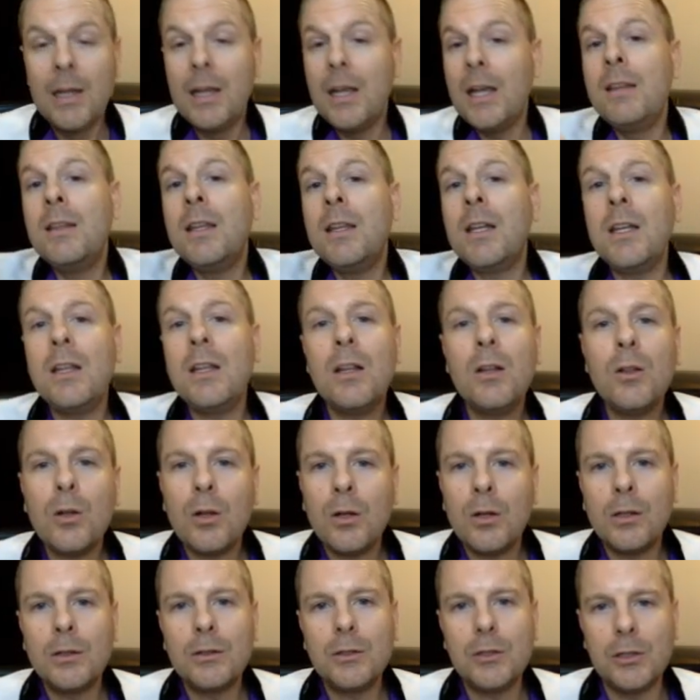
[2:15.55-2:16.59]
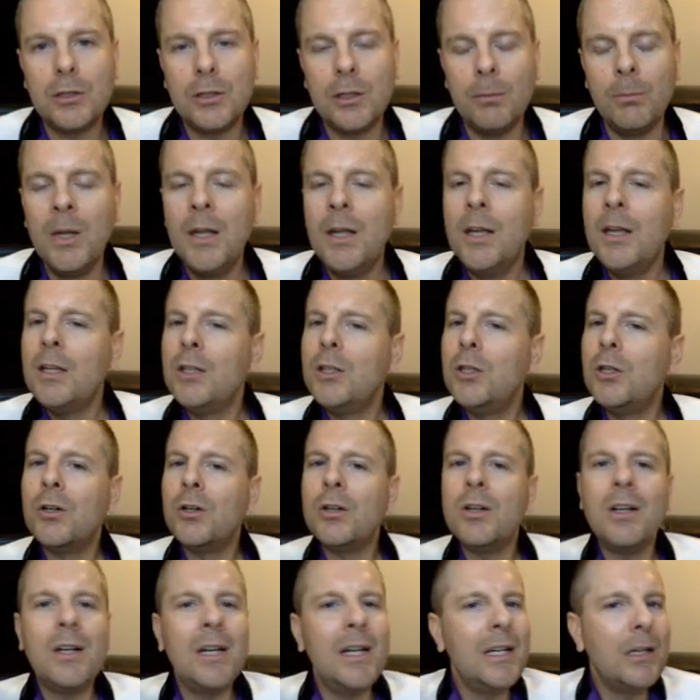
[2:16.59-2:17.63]
And then in the long term,
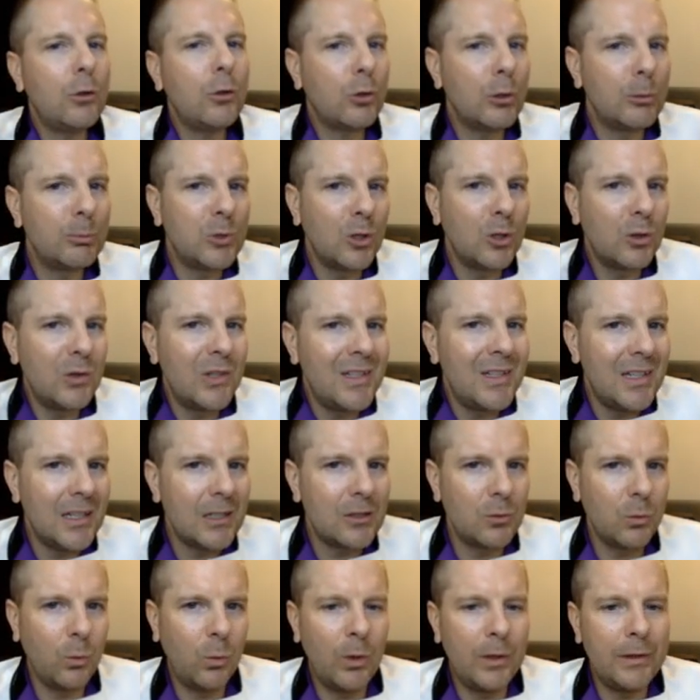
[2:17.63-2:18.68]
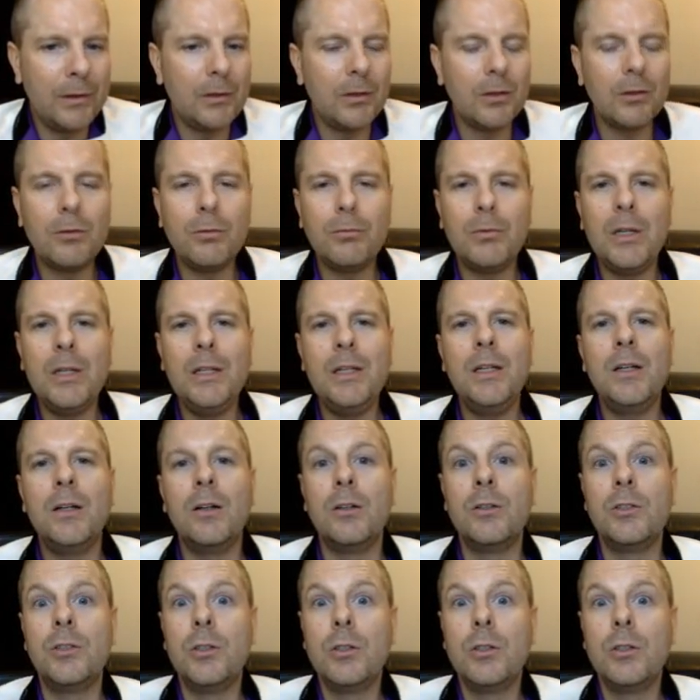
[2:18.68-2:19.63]
you're in crypto in the next one to three years.